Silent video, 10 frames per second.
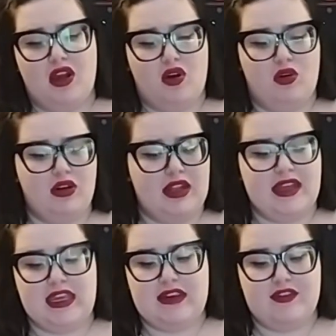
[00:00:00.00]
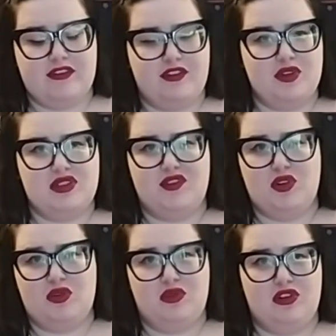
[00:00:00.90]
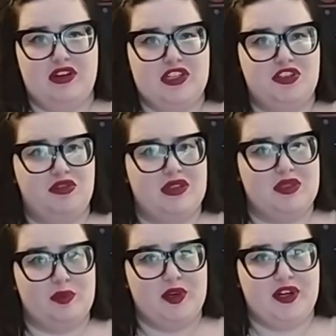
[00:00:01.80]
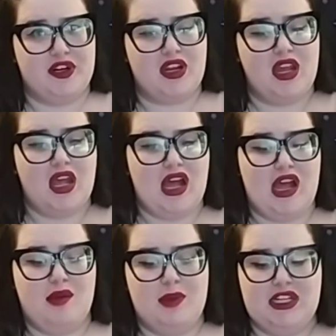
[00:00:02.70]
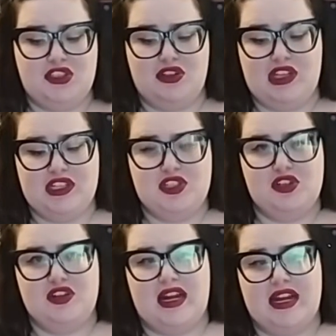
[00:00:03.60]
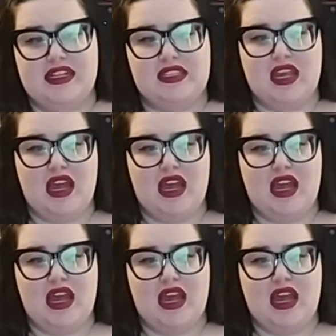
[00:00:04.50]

Or like, even for those of you who your issue is work, make sure that you're not,